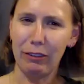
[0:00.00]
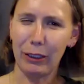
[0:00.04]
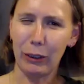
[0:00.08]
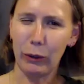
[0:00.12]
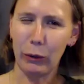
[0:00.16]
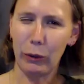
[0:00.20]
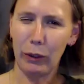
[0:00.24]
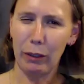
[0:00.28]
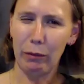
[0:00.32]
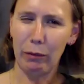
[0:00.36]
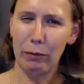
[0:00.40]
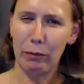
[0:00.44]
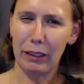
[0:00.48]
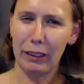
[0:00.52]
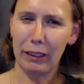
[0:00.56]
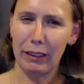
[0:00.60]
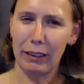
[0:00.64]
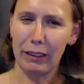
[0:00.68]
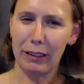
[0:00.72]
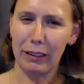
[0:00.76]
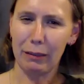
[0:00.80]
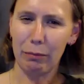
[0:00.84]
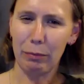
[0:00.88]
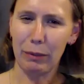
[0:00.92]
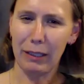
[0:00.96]
the equipment
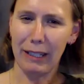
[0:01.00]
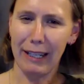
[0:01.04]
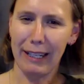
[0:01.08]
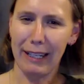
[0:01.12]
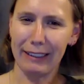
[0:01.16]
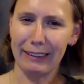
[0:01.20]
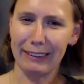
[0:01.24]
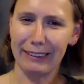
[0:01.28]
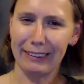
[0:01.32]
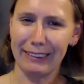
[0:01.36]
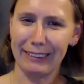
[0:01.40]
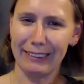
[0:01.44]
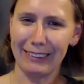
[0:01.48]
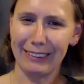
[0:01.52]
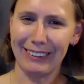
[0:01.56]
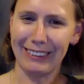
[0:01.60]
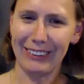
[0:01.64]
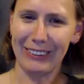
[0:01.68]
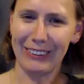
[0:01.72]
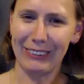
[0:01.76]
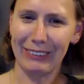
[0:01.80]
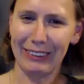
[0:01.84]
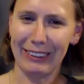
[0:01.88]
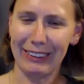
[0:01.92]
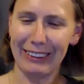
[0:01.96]
and their practice to
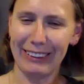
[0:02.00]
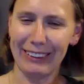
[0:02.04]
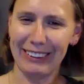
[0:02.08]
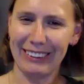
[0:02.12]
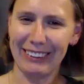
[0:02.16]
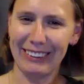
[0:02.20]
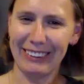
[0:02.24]
do it.